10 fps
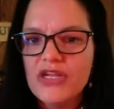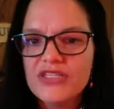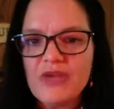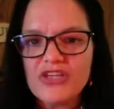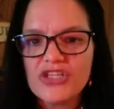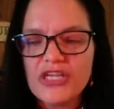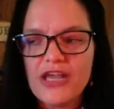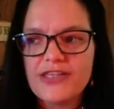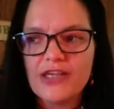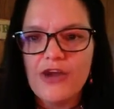especially
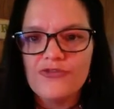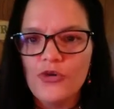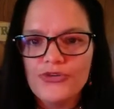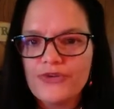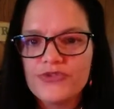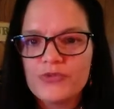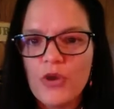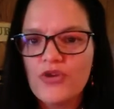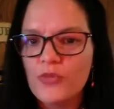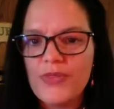as I gotten older,
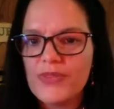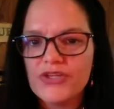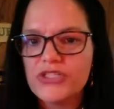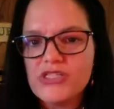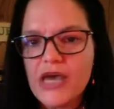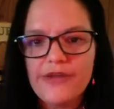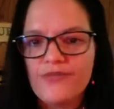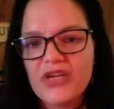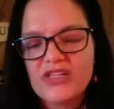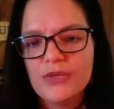spoken with her. She's not a
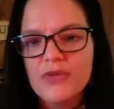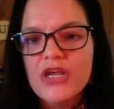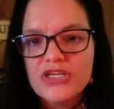victim.